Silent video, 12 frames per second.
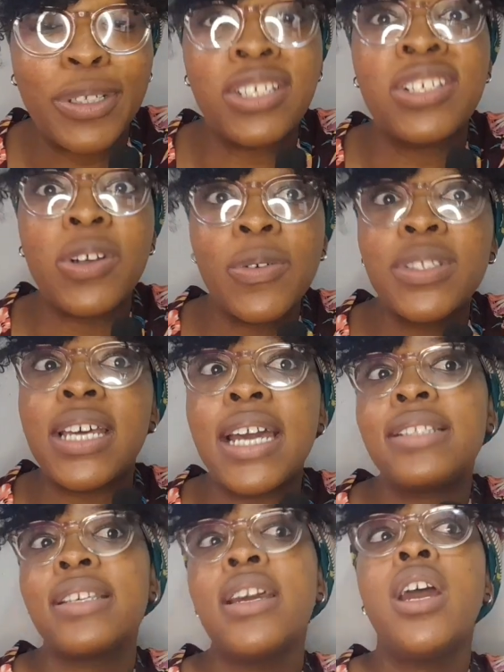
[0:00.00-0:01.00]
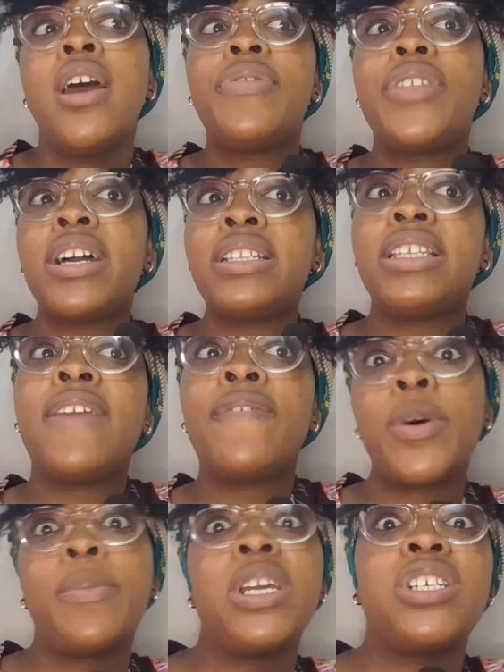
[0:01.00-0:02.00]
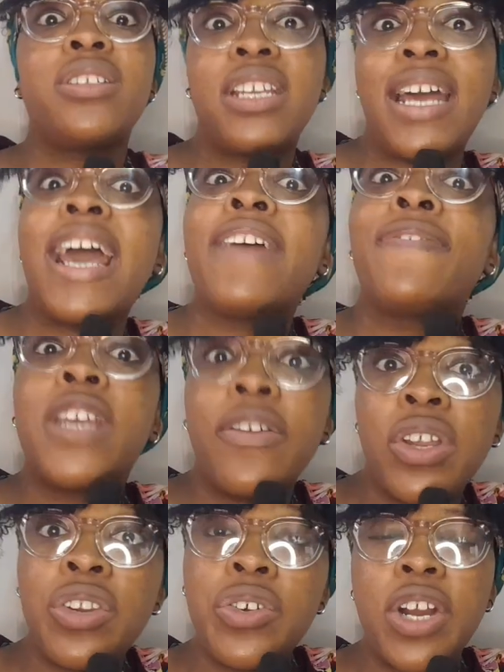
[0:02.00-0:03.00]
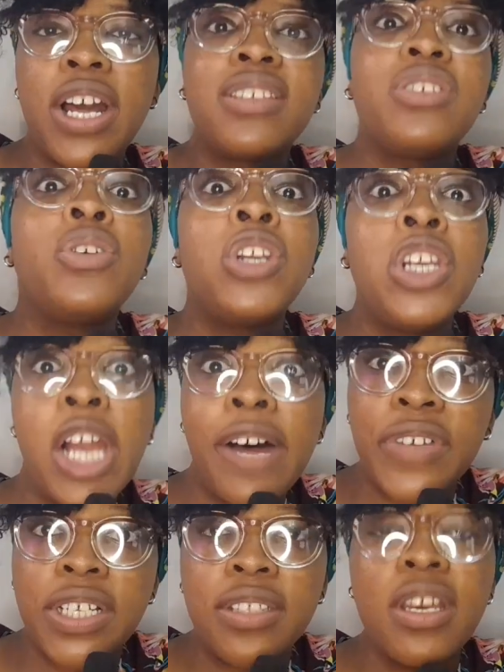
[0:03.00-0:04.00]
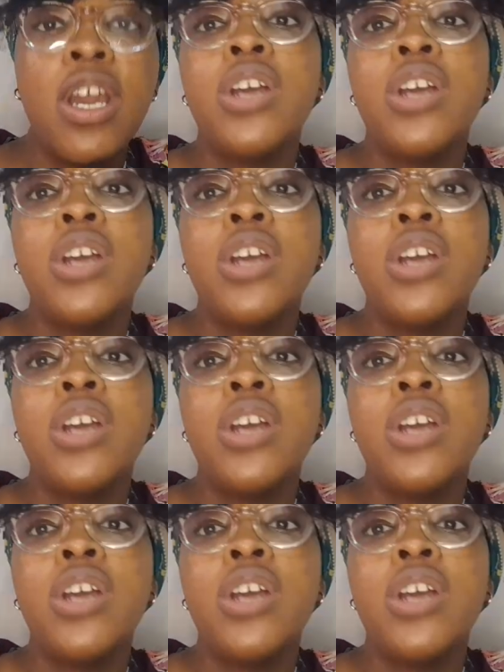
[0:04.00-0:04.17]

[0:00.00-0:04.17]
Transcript: It shows that that information that I've given you guys, you love it.